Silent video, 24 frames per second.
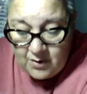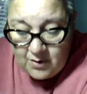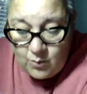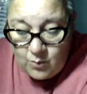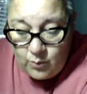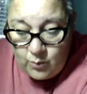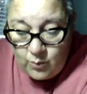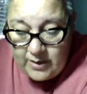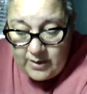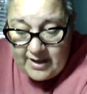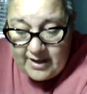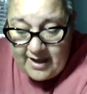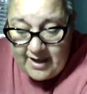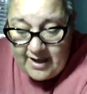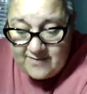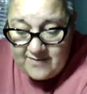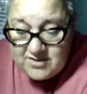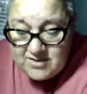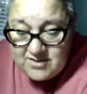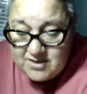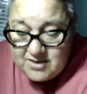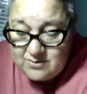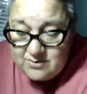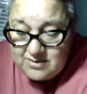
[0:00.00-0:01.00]
We have
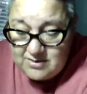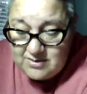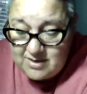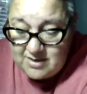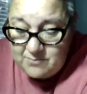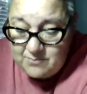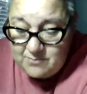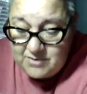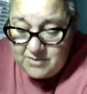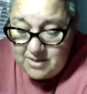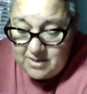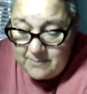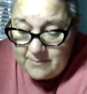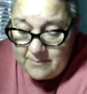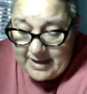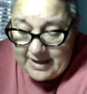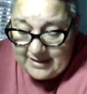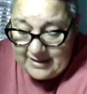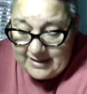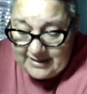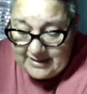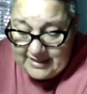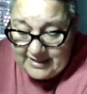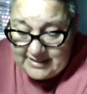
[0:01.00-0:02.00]
to do something
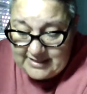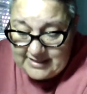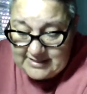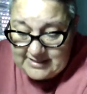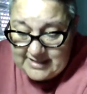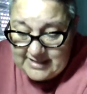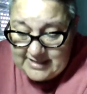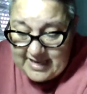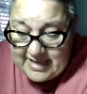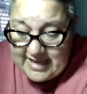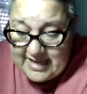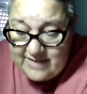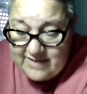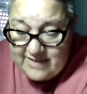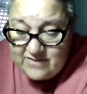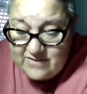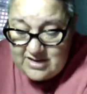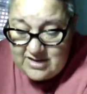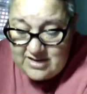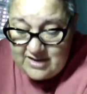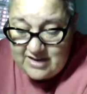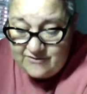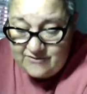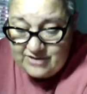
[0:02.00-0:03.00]
about this,
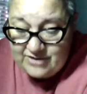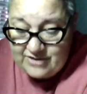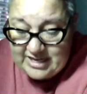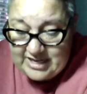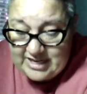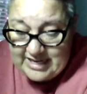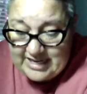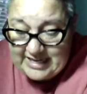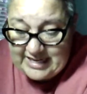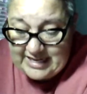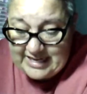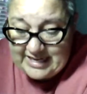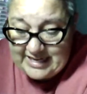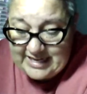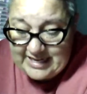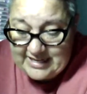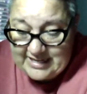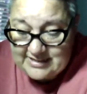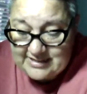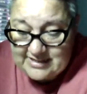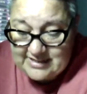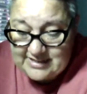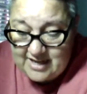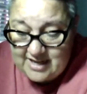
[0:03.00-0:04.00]
even if it
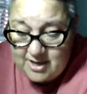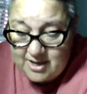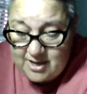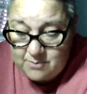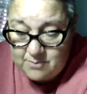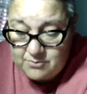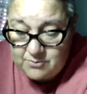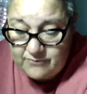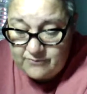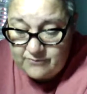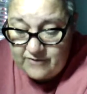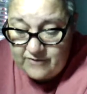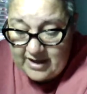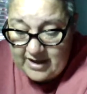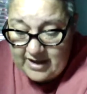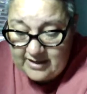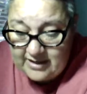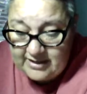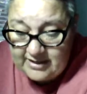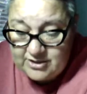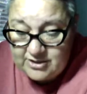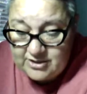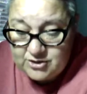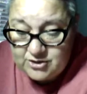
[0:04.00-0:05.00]
ends up
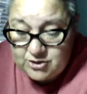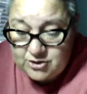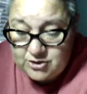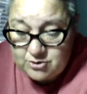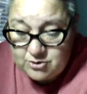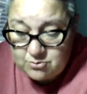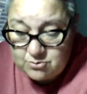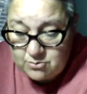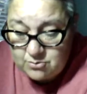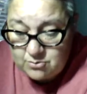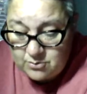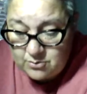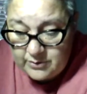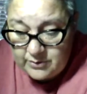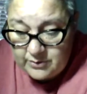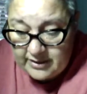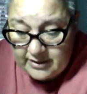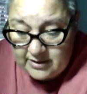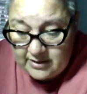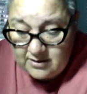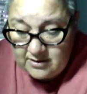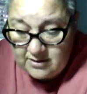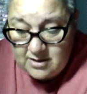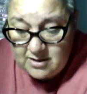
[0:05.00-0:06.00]
finally
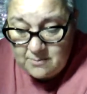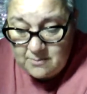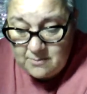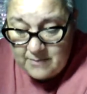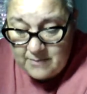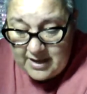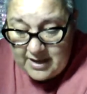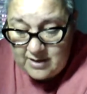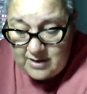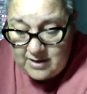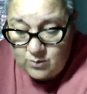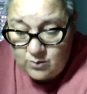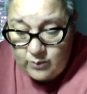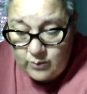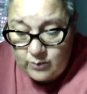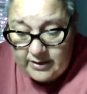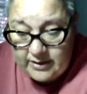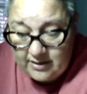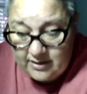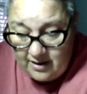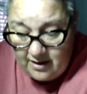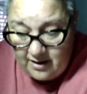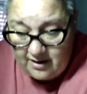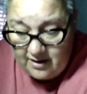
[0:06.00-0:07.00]
destroying the man we
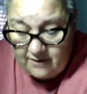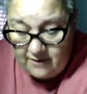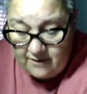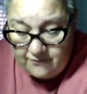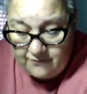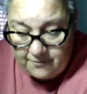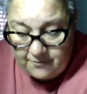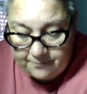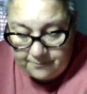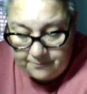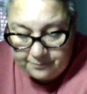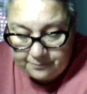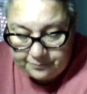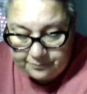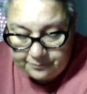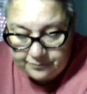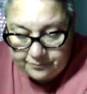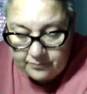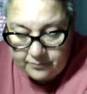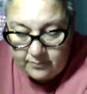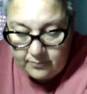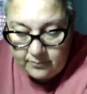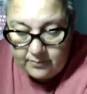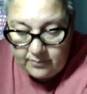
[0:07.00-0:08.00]
love.
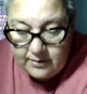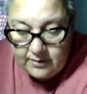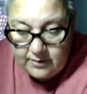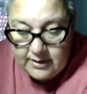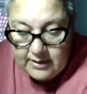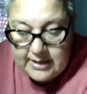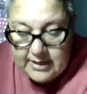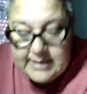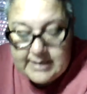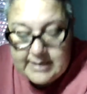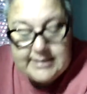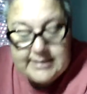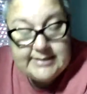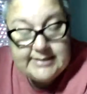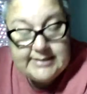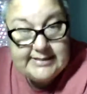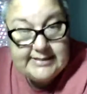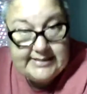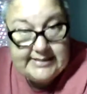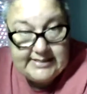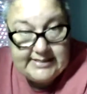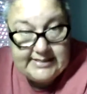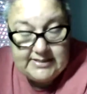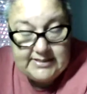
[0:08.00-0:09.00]

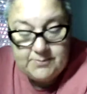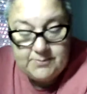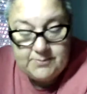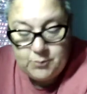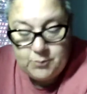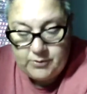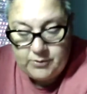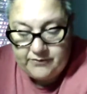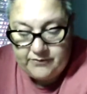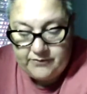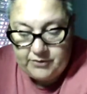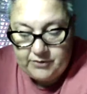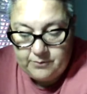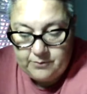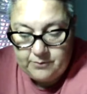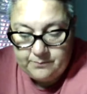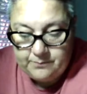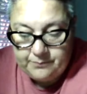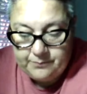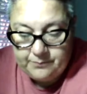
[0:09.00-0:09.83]
Sin's point of view.